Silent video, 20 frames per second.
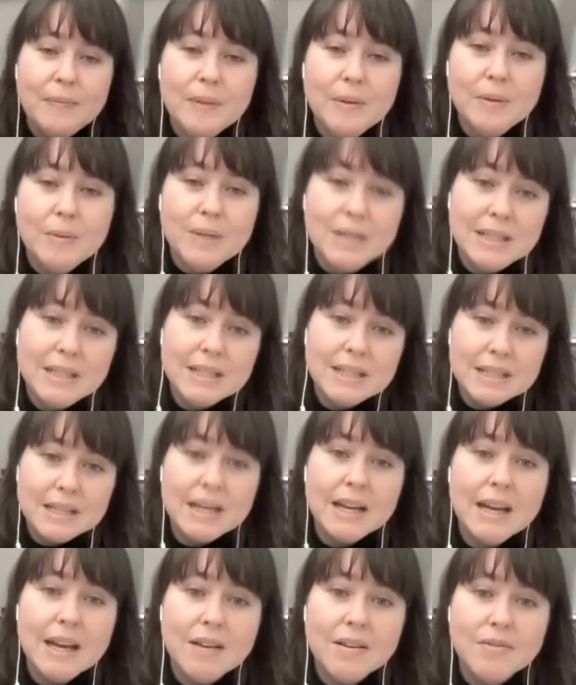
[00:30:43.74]
We need to
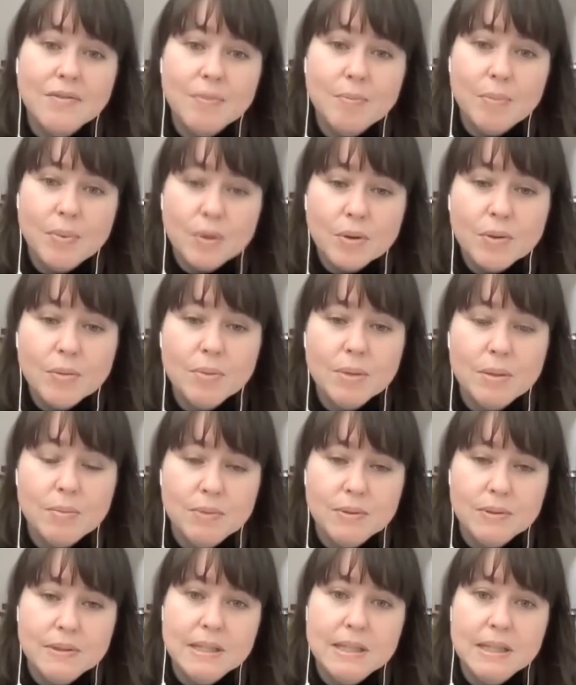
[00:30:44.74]
have both
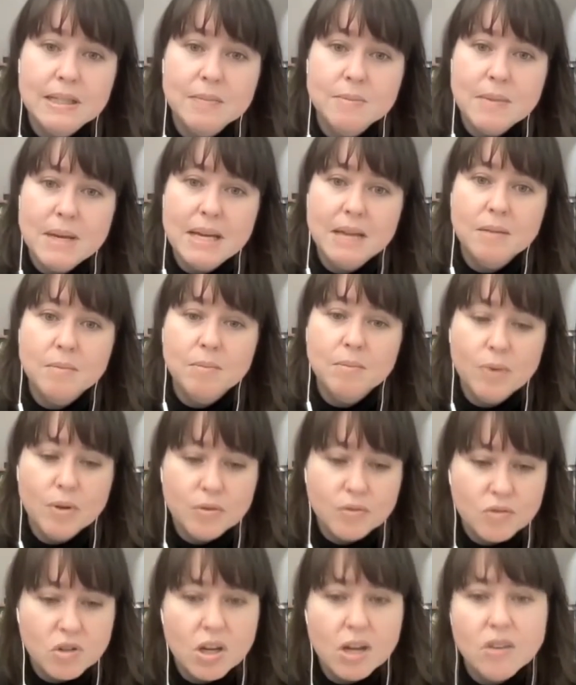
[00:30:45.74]
people's needs met,
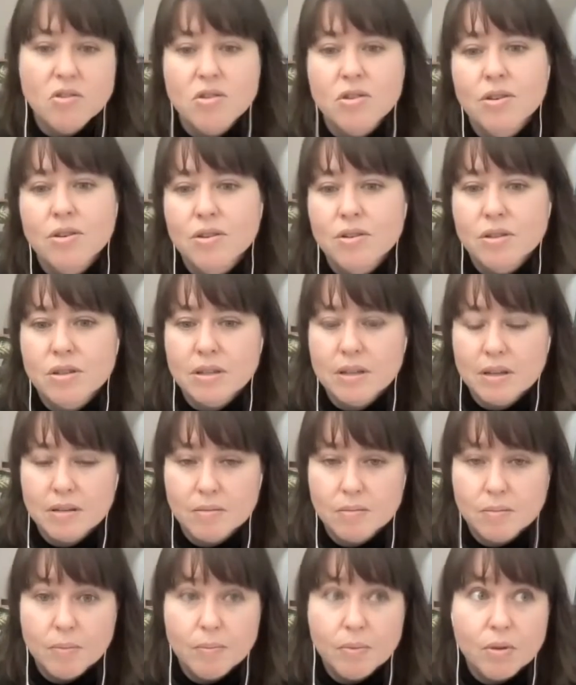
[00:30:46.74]
both genders
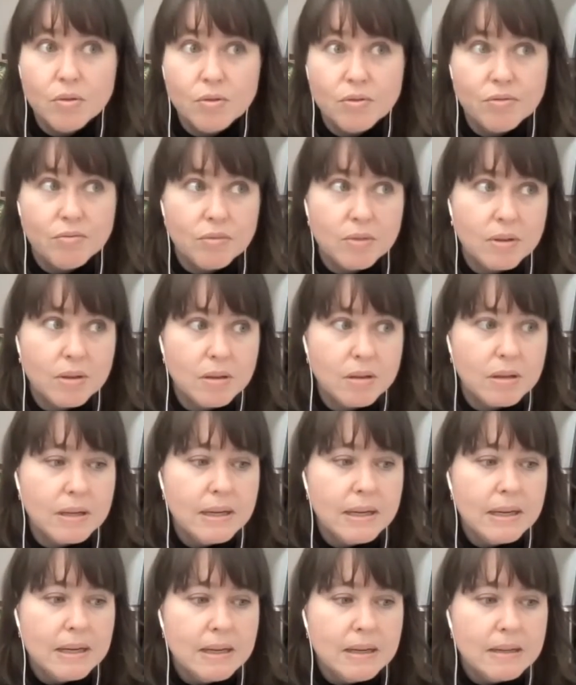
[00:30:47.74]
and both
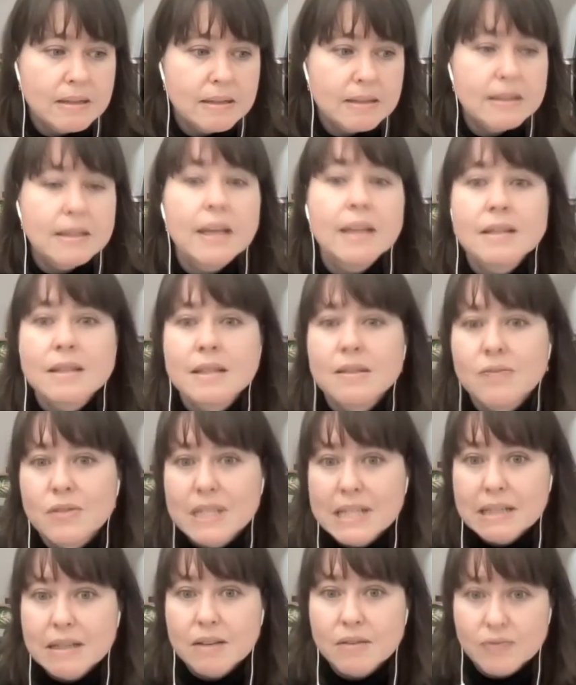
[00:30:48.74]
sets
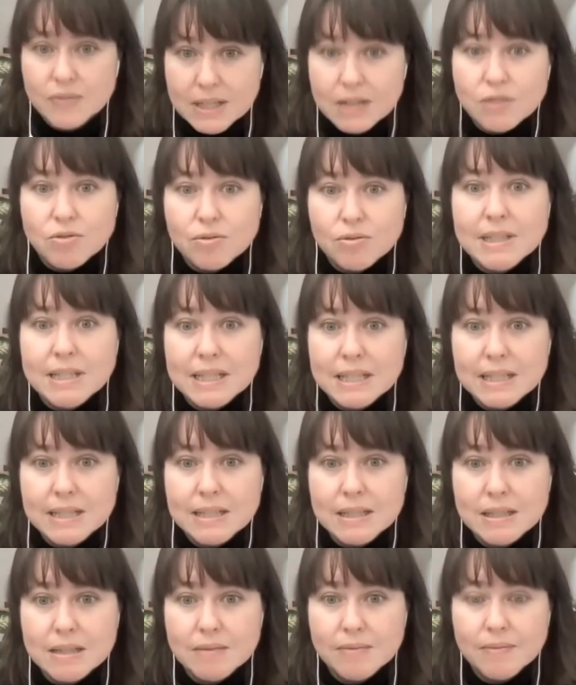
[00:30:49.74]
of sexual
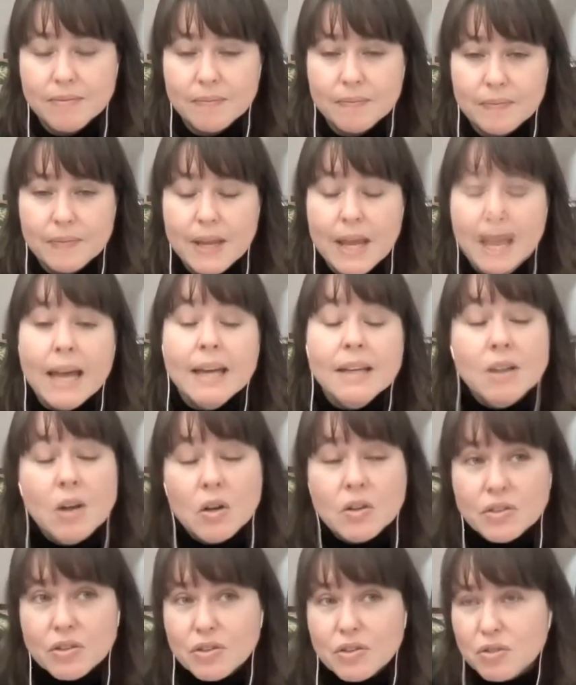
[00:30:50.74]
needs. And
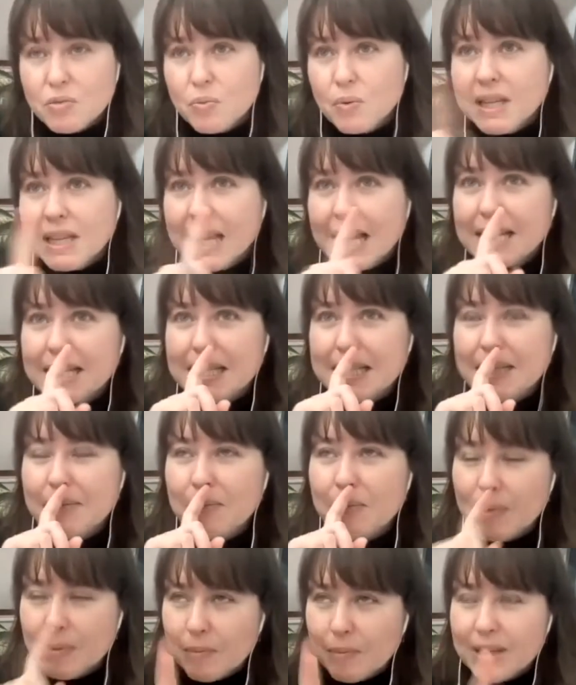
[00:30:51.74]
also just
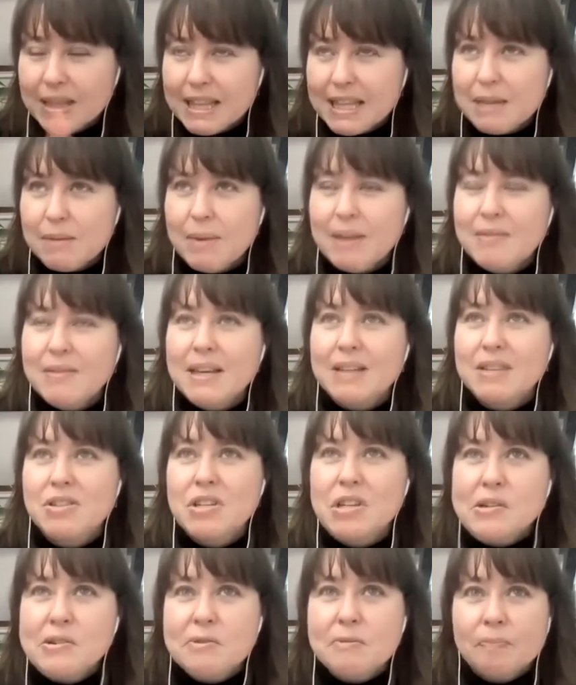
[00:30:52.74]
one thing about that
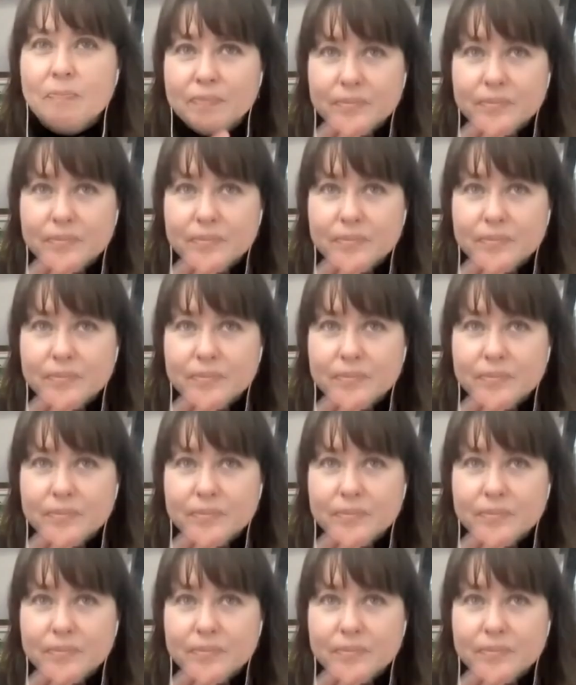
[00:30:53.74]
too,